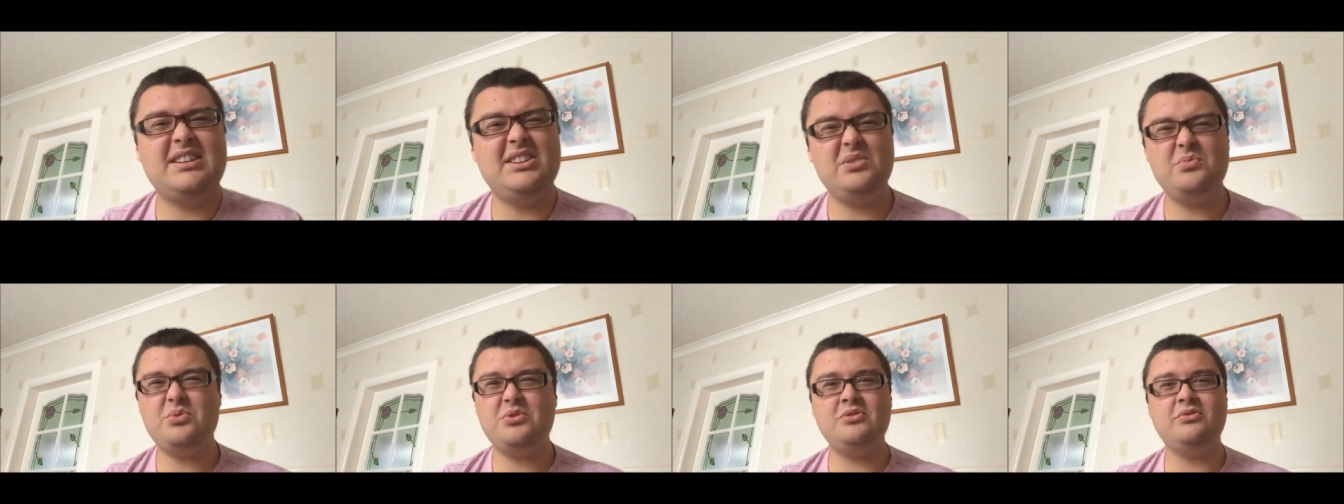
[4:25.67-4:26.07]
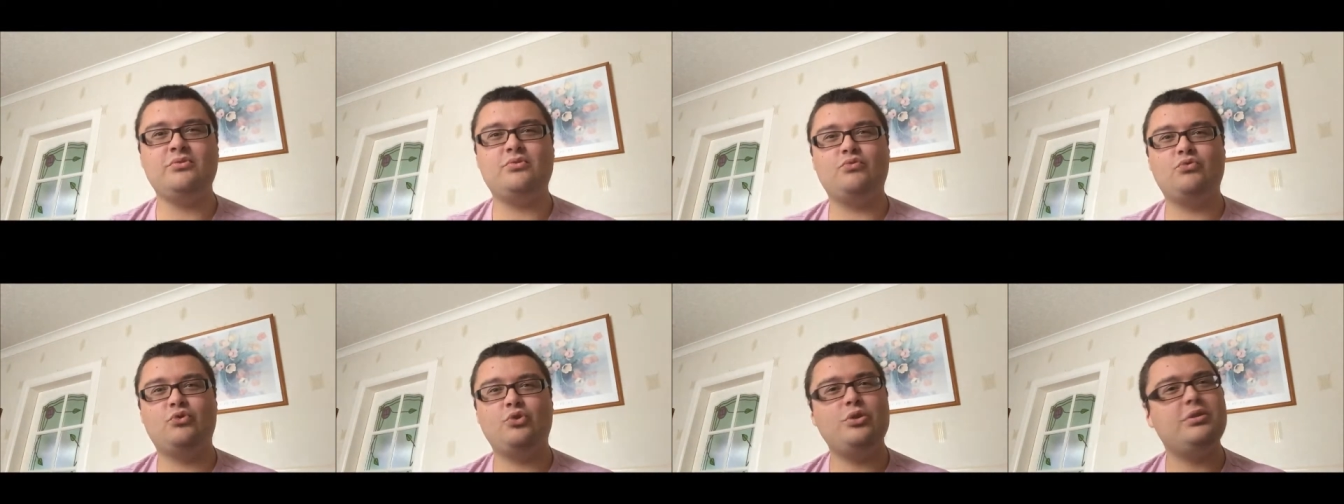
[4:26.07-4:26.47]
you wouldn't
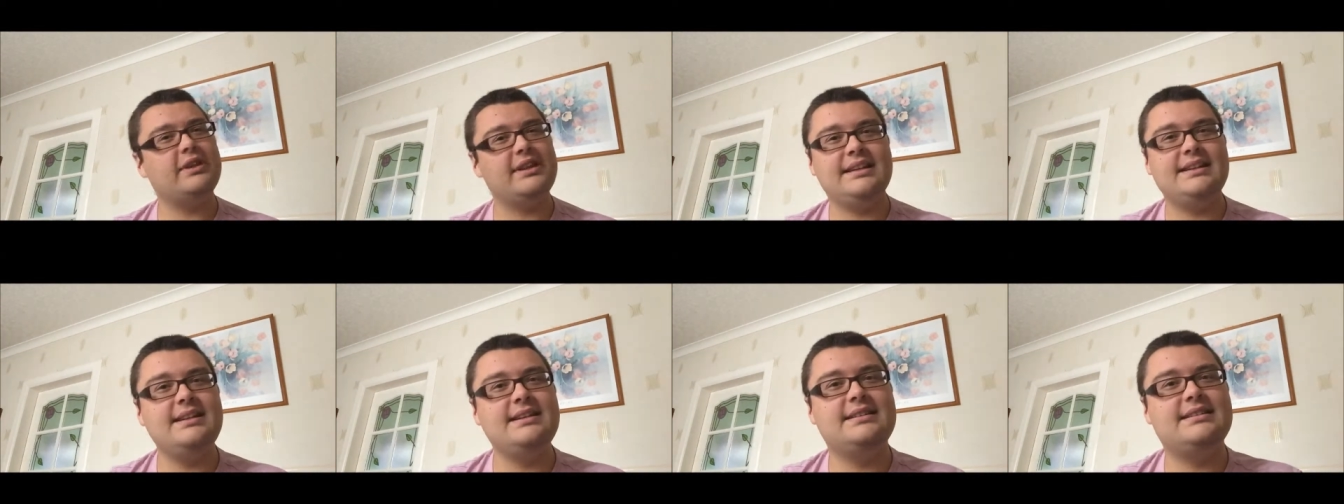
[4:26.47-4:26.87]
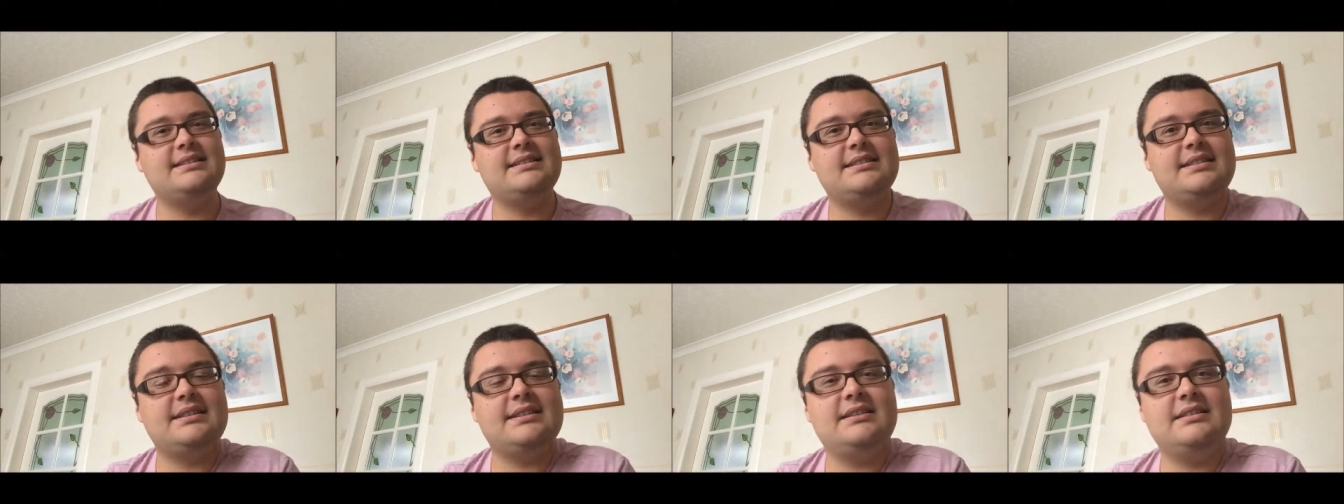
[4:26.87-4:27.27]
really need
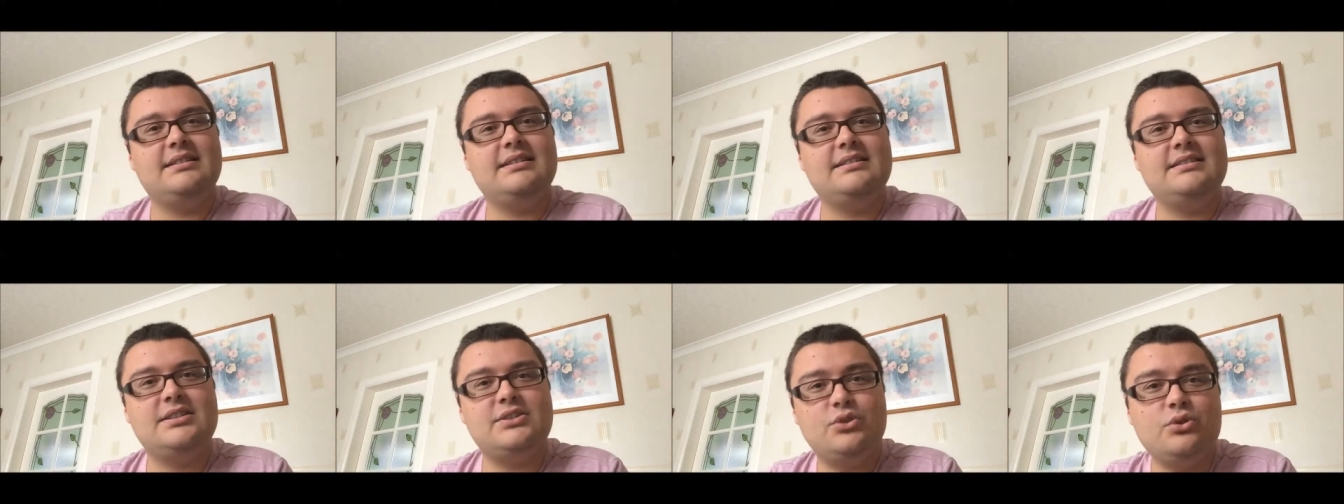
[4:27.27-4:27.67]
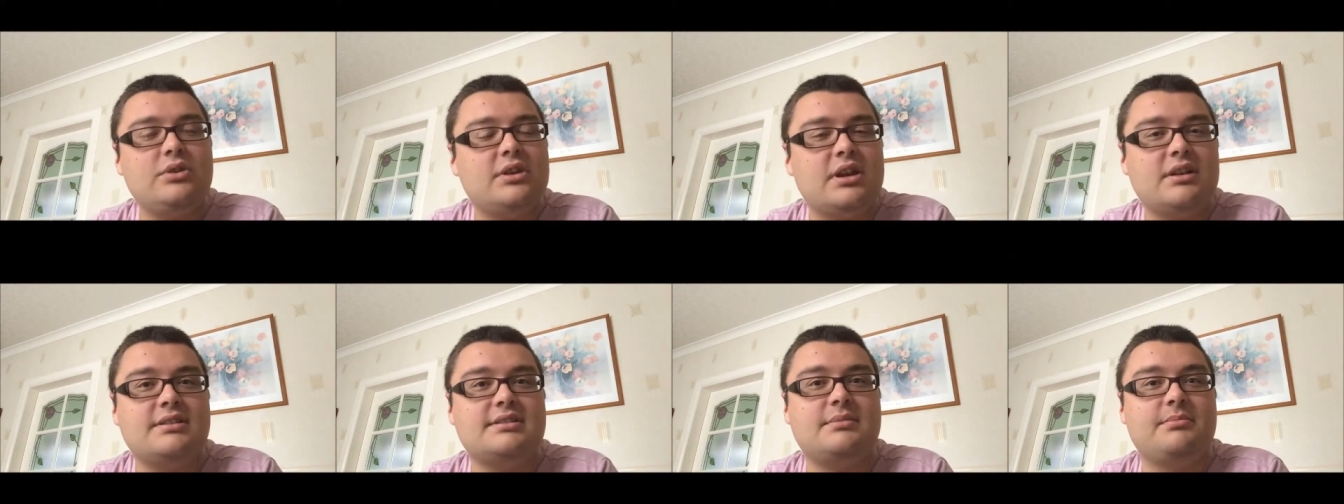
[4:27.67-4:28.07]
to do
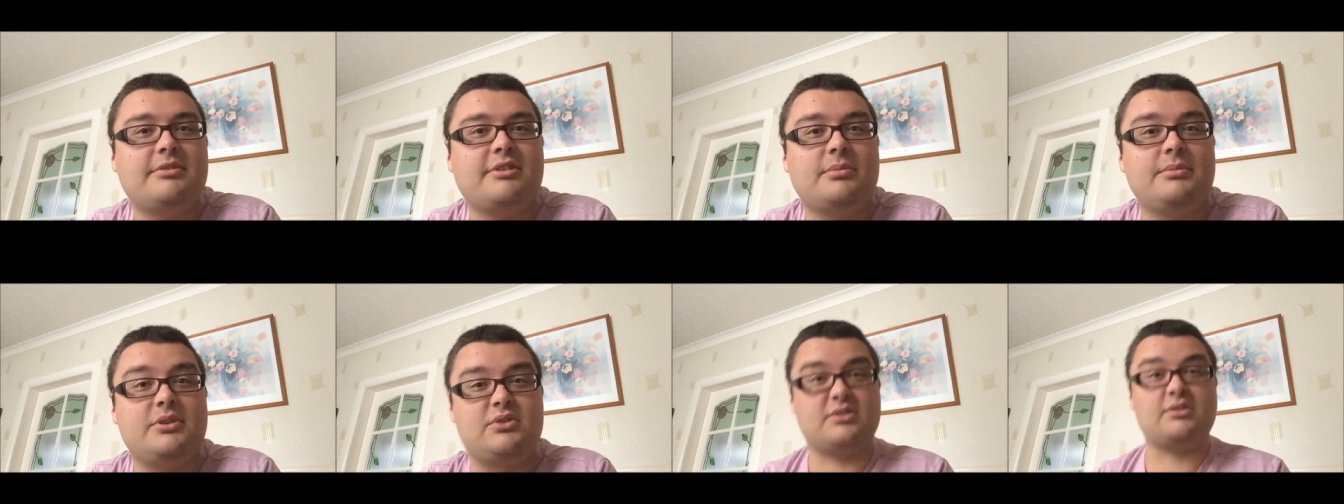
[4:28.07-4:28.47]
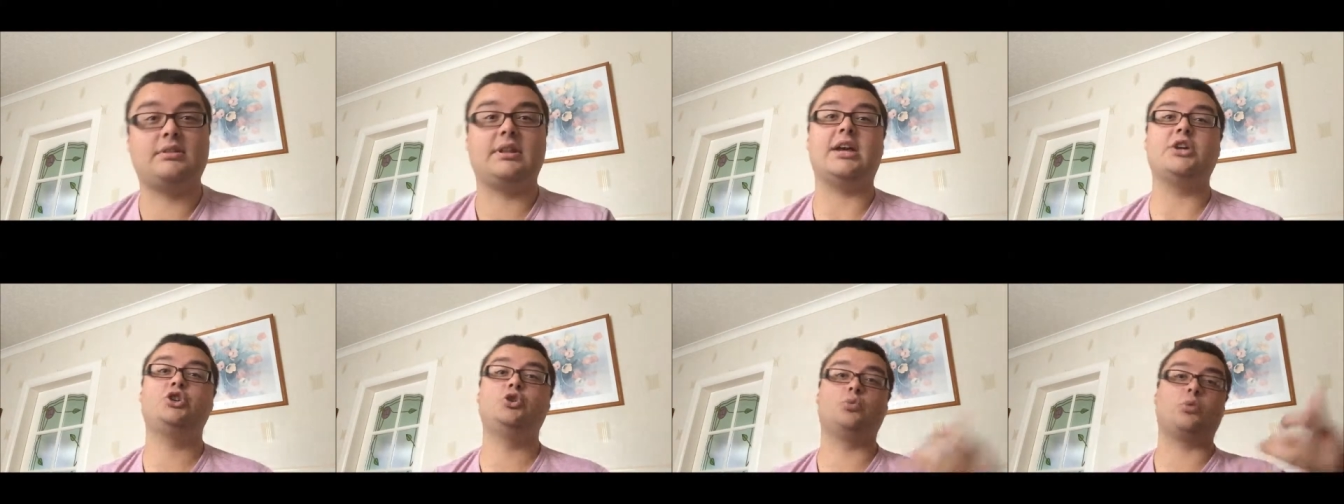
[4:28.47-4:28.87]
custom thumbnails
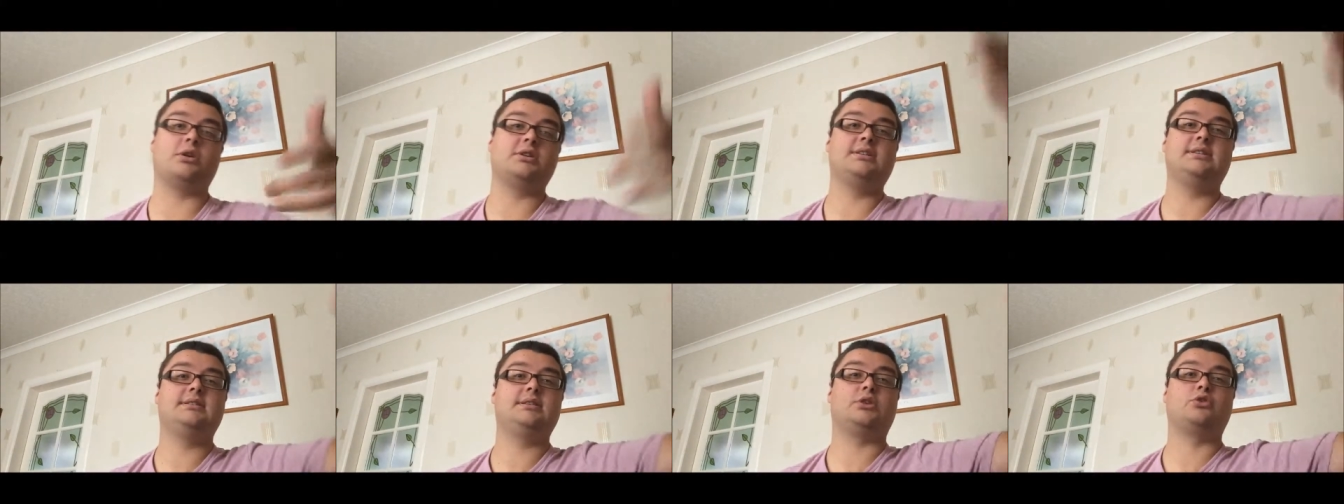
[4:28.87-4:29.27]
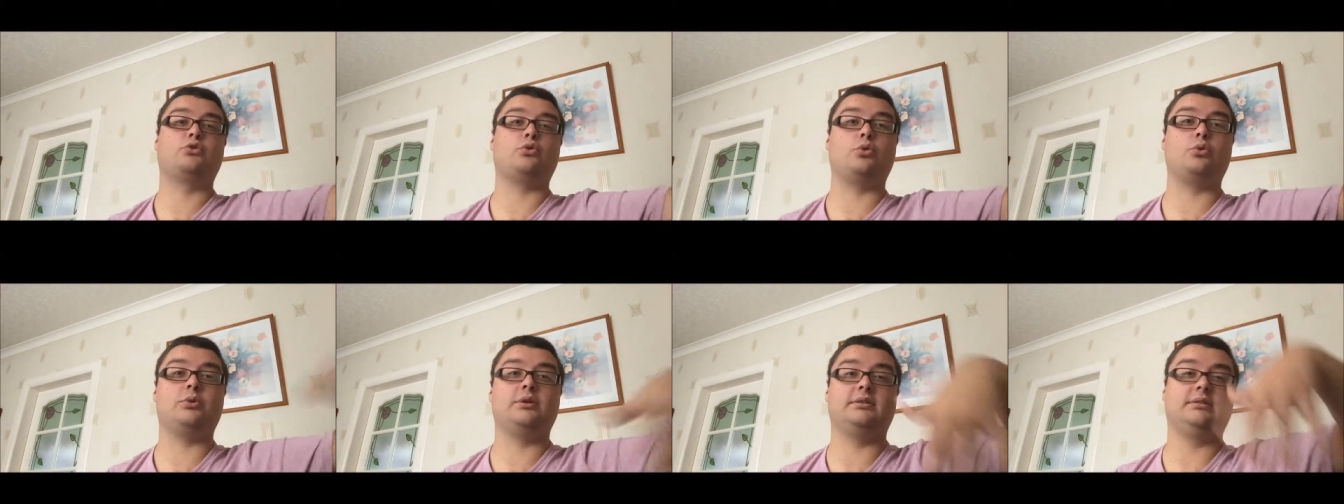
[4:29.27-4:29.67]
unless you wanted to
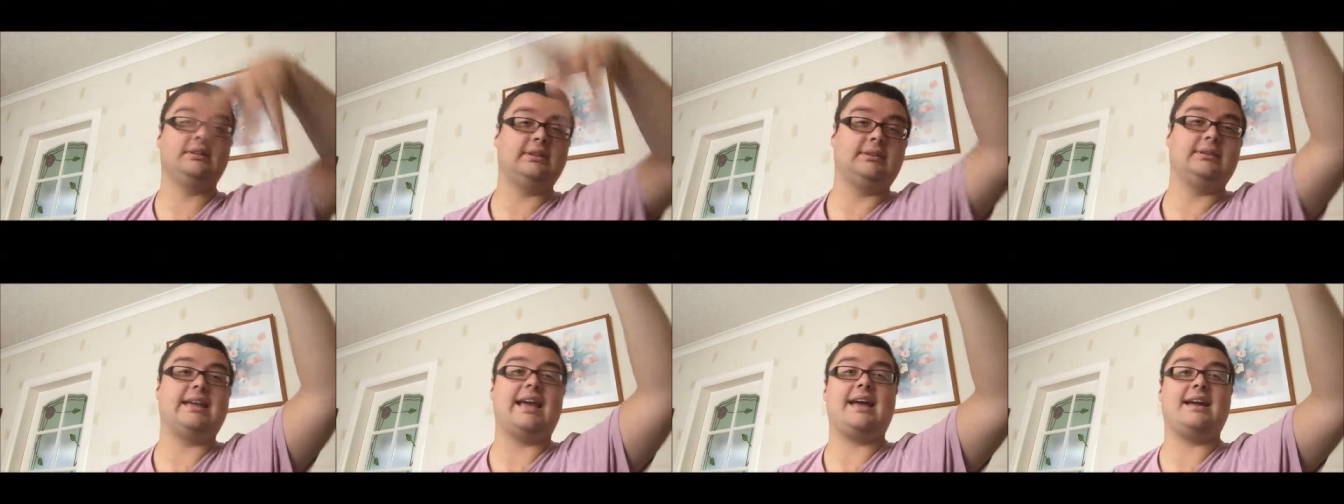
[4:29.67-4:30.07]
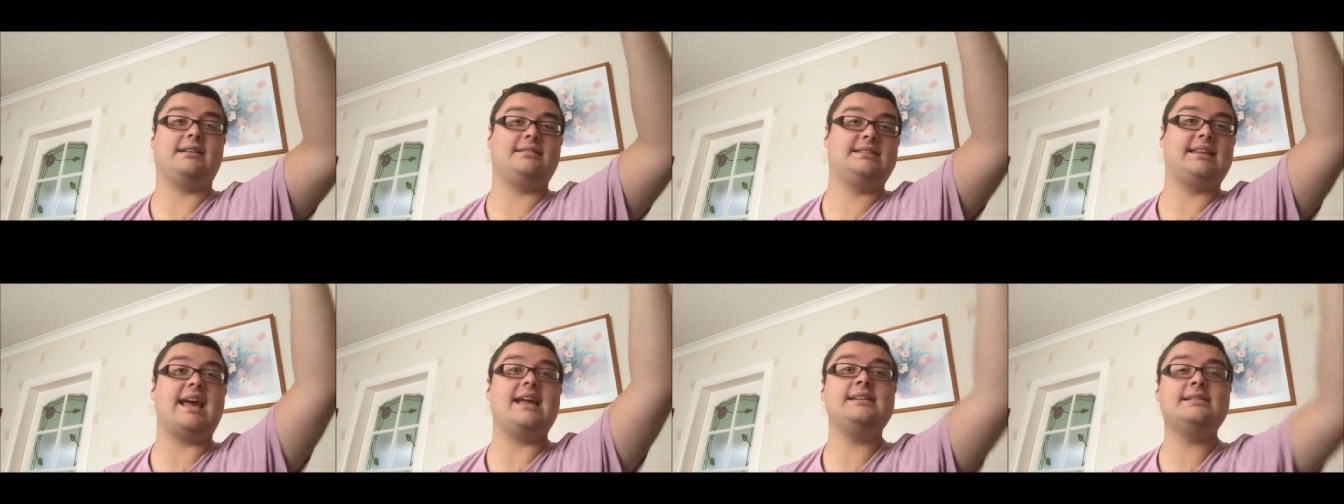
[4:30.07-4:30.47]
grow and
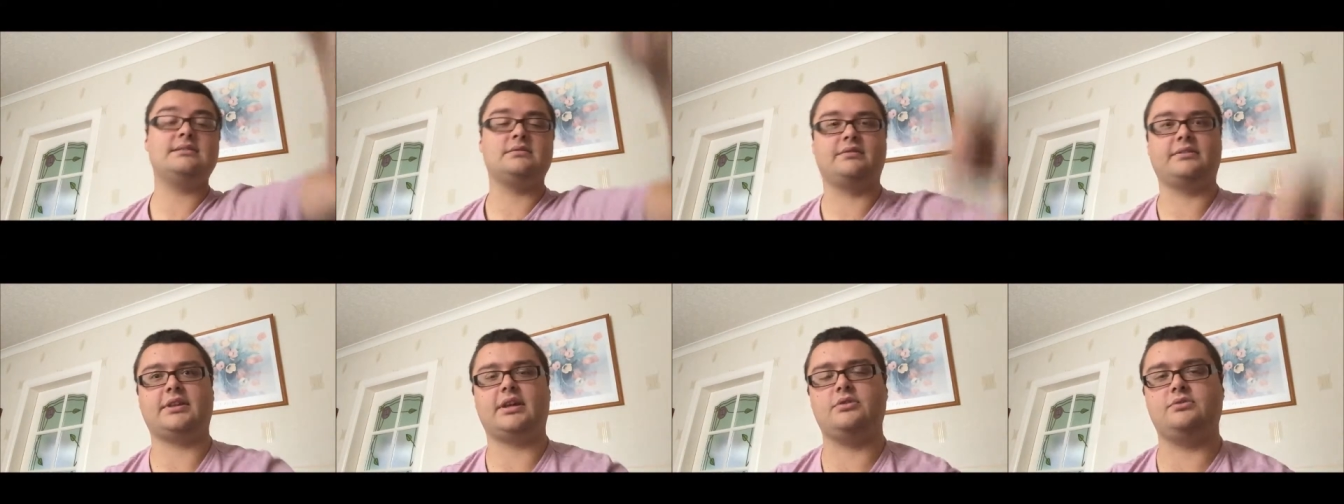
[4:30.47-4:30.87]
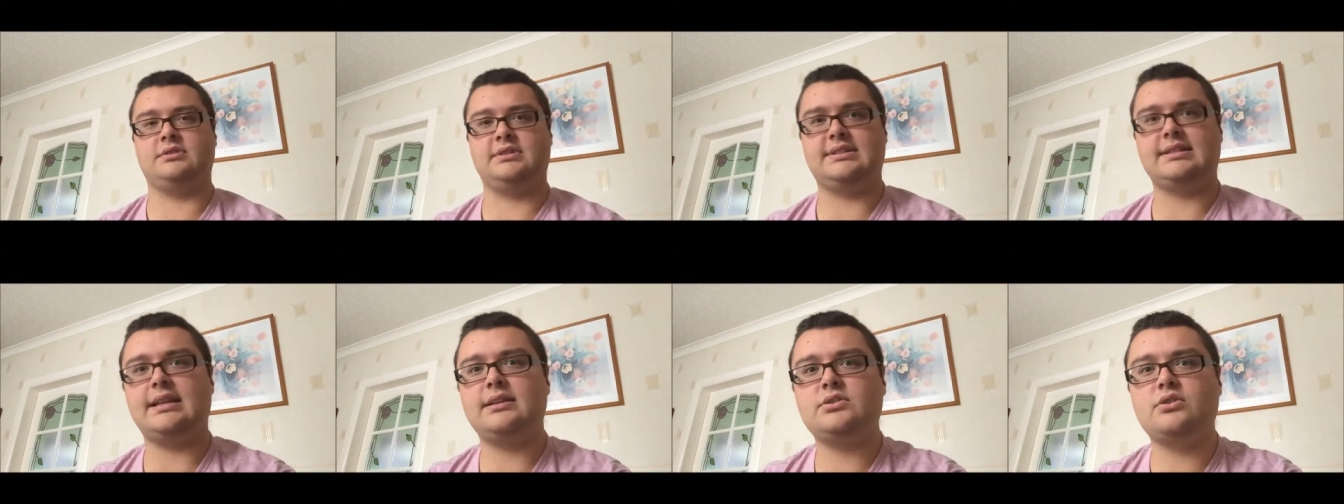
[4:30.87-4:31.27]
get tens of
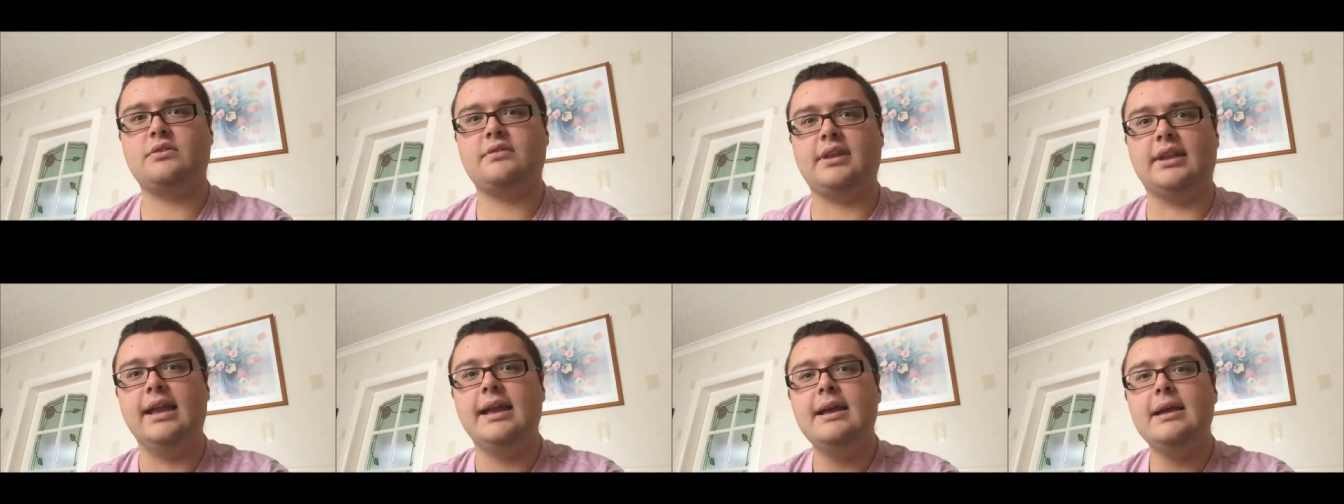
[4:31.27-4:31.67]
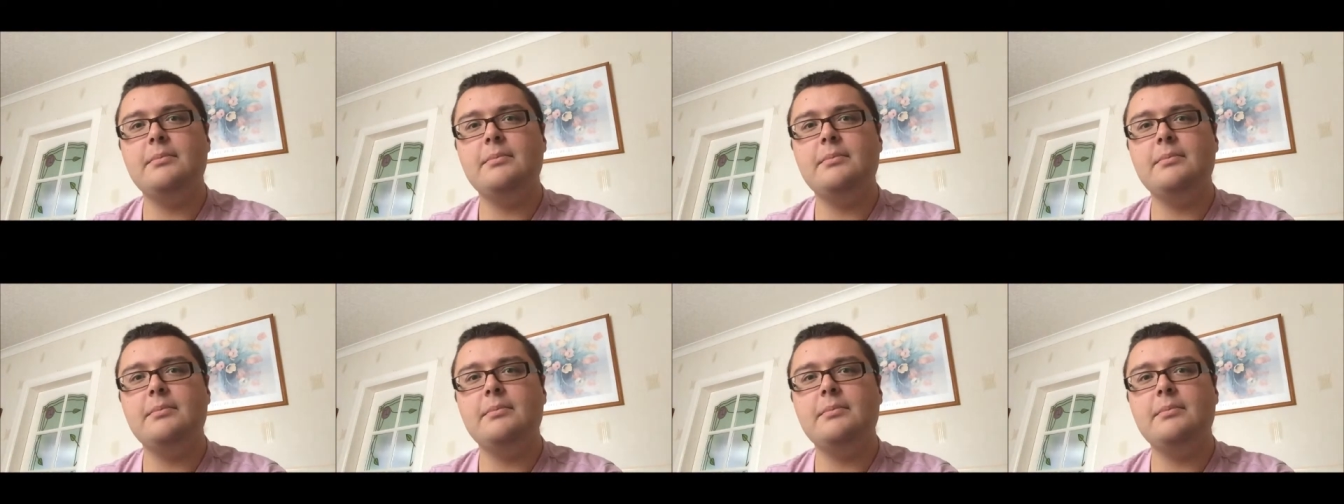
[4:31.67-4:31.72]
thousands, that sort of thing.